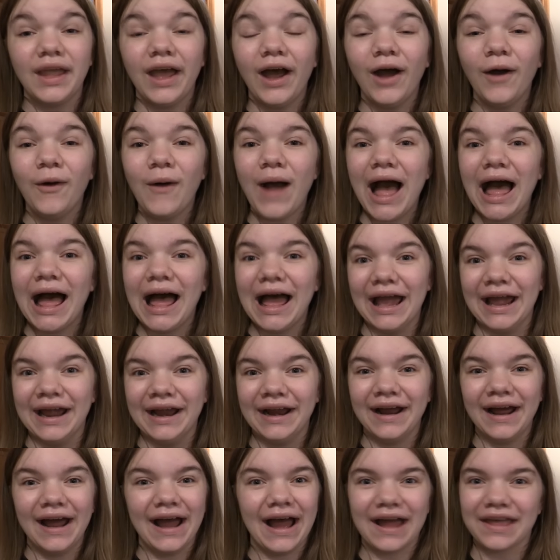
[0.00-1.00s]
Oh, hi.
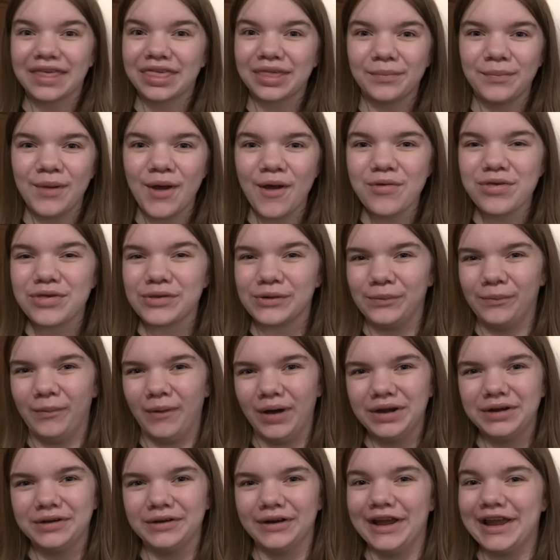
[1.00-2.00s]
I suppose you're
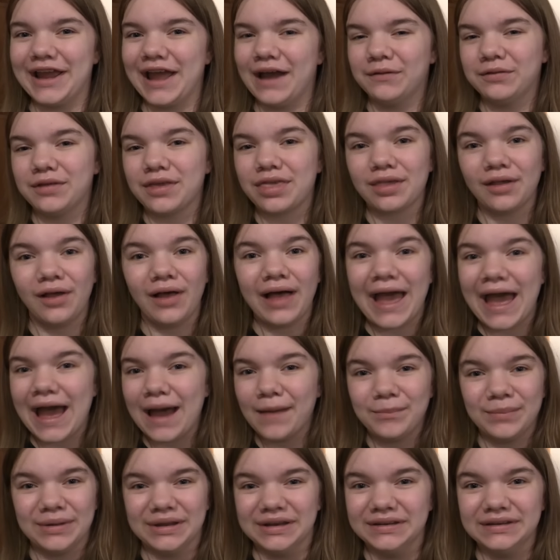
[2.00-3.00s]
wondering how this all
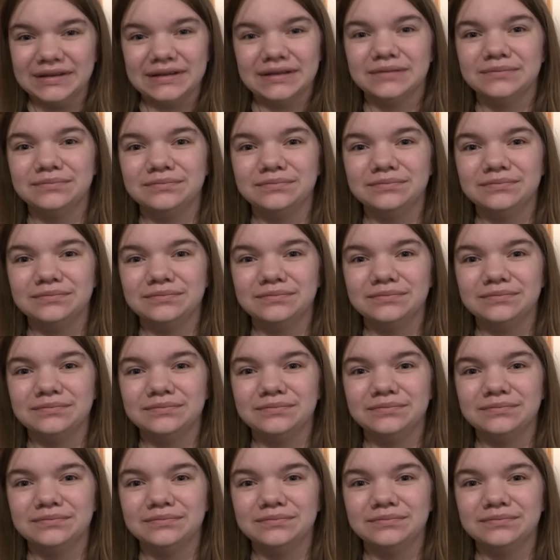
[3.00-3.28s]
happened.